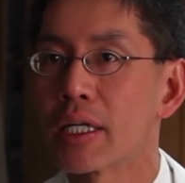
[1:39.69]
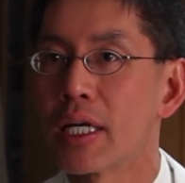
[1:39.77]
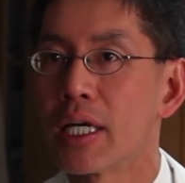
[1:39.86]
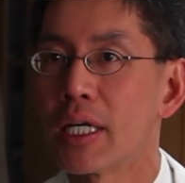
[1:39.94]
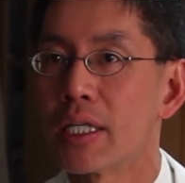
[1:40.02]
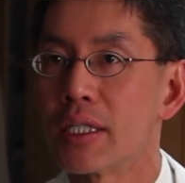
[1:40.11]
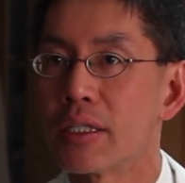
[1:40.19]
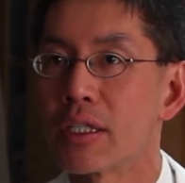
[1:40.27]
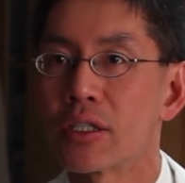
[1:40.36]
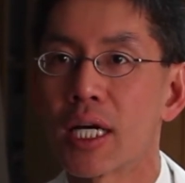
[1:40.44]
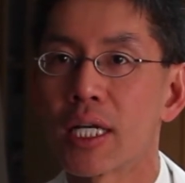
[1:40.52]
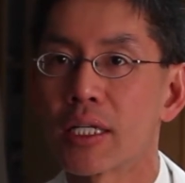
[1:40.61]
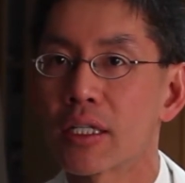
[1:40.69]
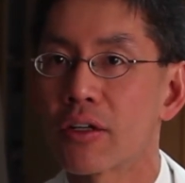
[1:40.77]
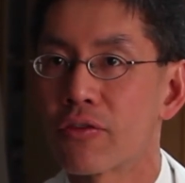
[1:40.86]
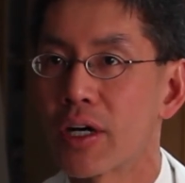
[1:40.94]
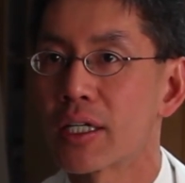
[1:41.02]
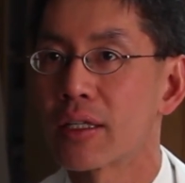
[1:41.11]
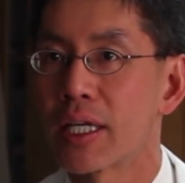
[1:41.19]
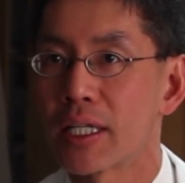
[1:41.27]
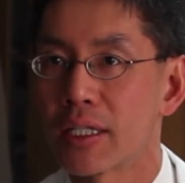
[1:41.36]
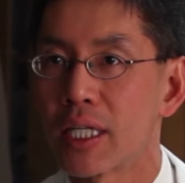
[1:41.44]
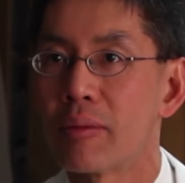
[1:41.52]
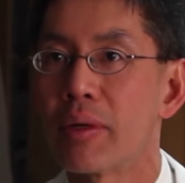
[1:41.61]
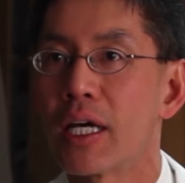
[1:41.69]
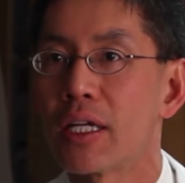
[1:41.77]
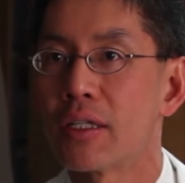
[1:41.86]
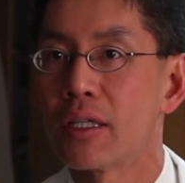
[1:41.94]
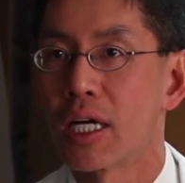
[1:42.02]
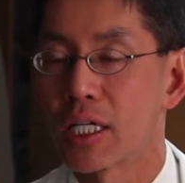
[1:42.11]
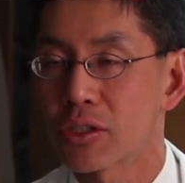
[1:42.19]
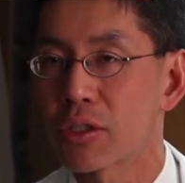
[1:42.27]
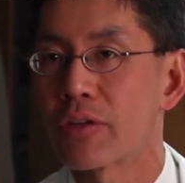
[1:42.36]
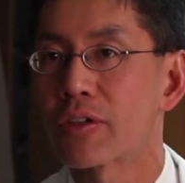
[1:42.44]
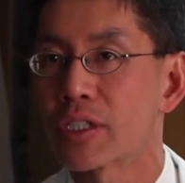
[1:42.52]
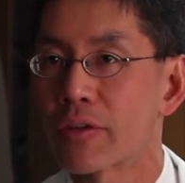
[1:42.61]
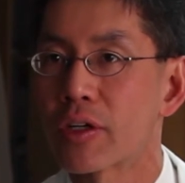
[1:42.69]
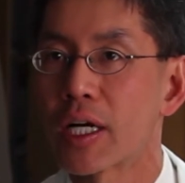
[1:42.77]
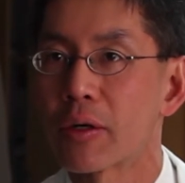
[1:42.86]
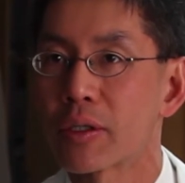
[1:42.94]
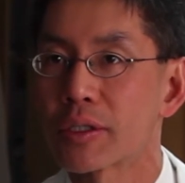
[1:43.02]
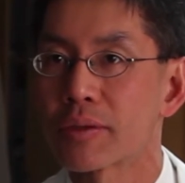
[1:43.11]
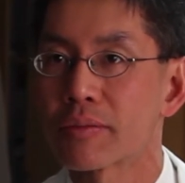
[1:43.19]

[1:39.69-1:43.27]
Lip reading: and they're not confined to laying in bed straight for several hours.